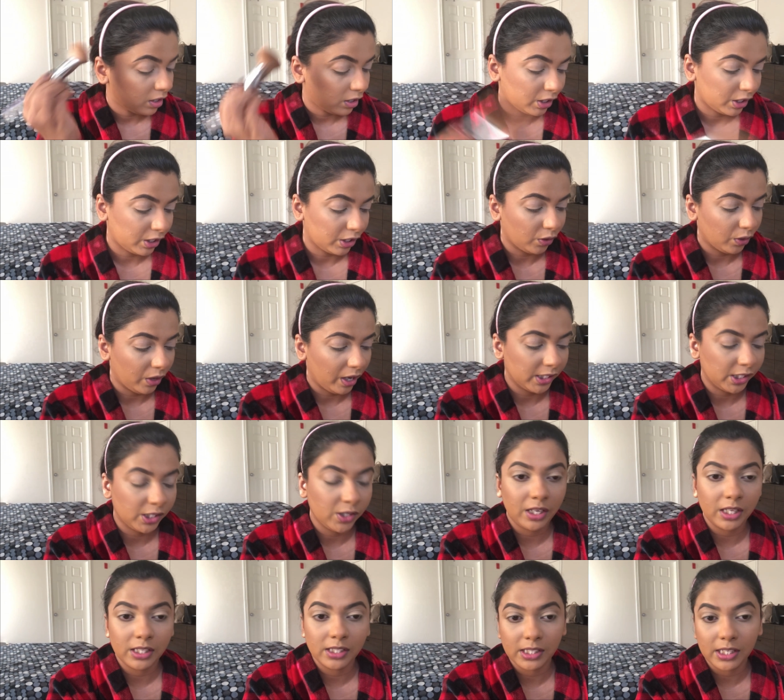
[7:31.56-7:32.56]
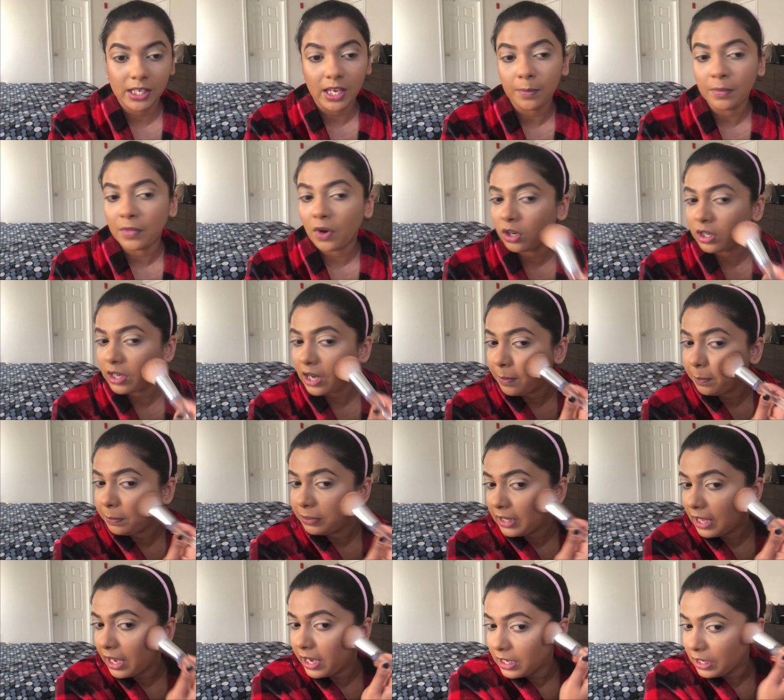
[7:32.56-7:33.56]
So as you can see, I'm not
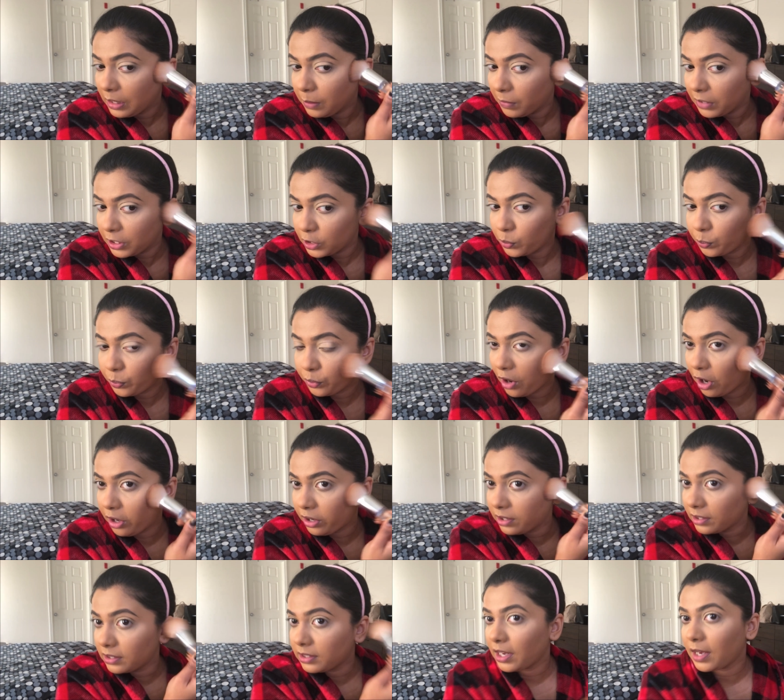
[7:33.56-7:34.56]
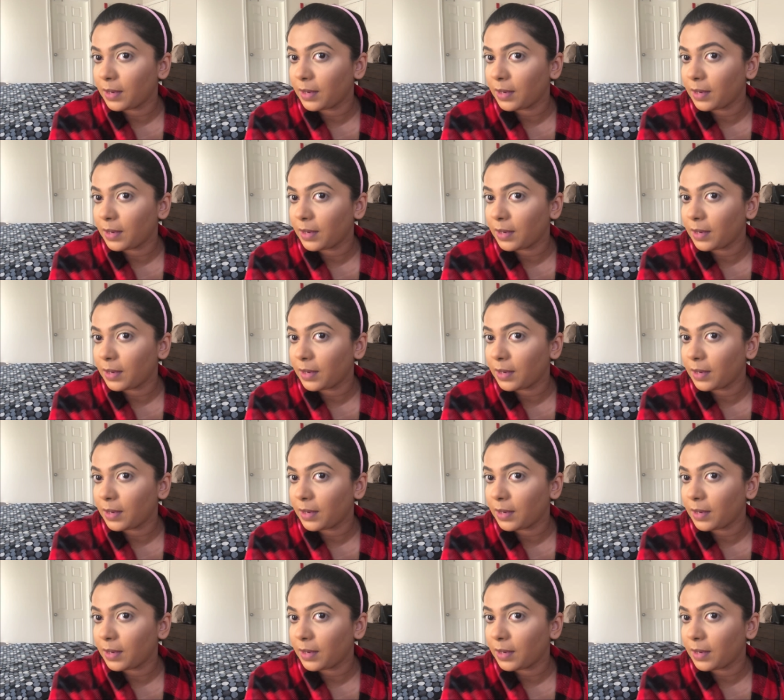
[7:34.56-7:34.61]
applying much product,